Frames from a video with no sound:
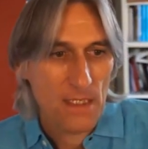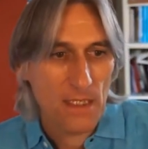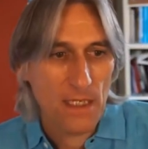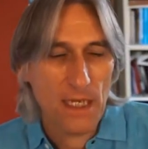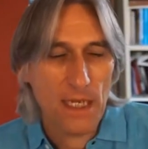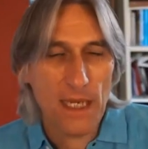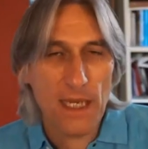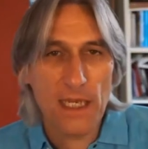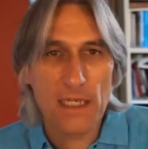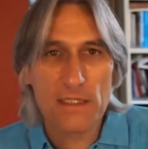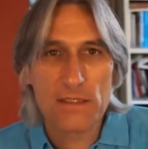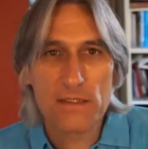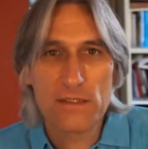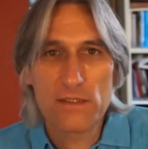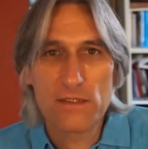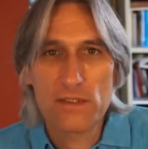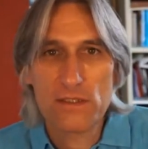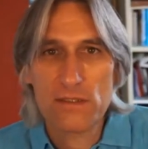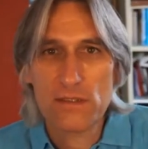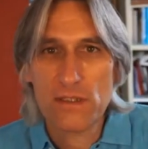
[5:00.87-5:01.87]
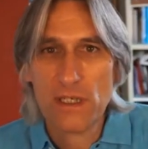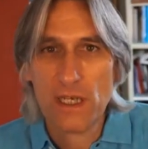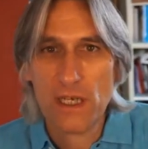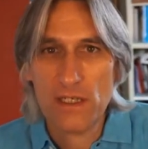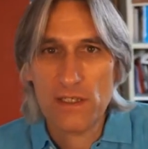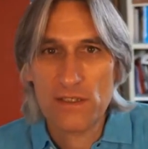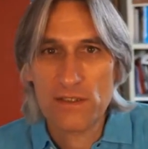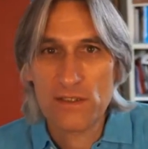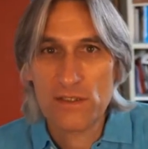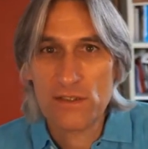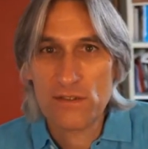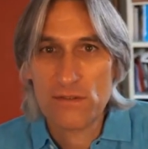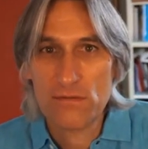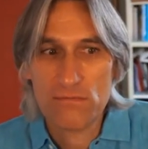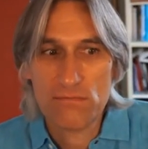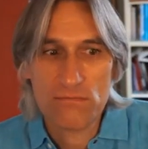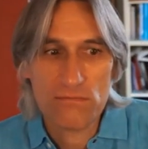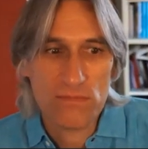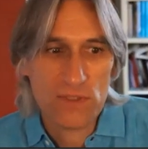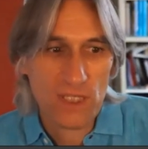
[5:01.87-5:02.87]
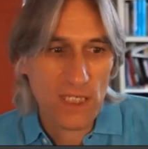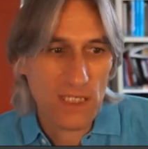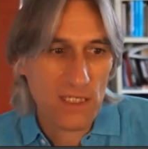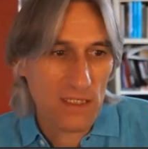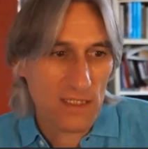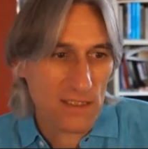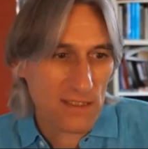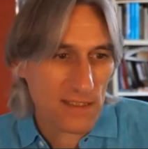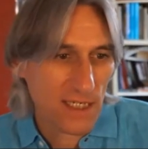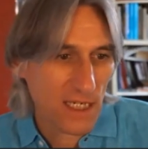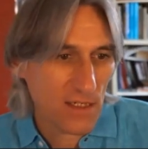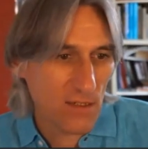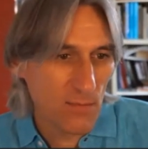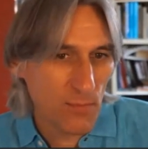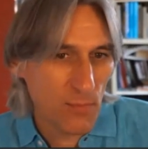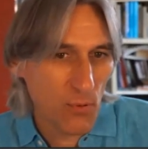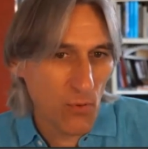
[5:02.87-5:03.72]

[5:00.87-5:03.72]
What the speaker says: and has taken a second